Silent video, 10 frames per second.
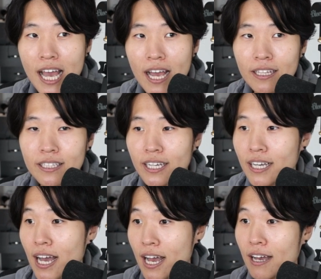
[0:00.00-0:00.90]
and they
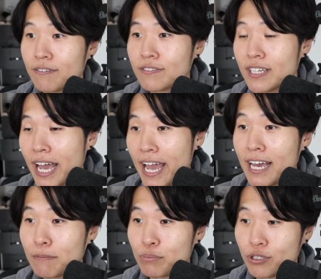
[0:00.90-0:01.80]
have the
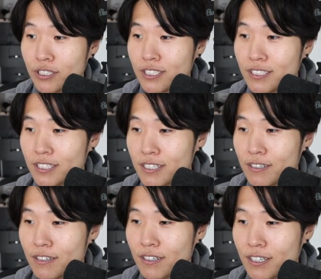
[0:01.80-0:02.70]
handprints
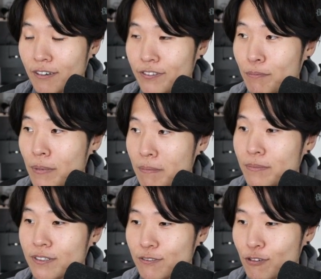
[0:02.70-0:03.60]
of the
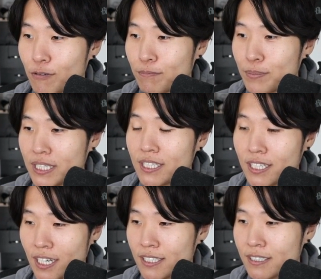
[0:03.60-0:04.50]
members from
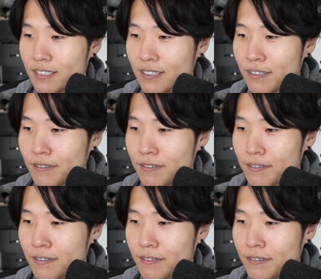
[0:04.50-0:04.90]
BTS.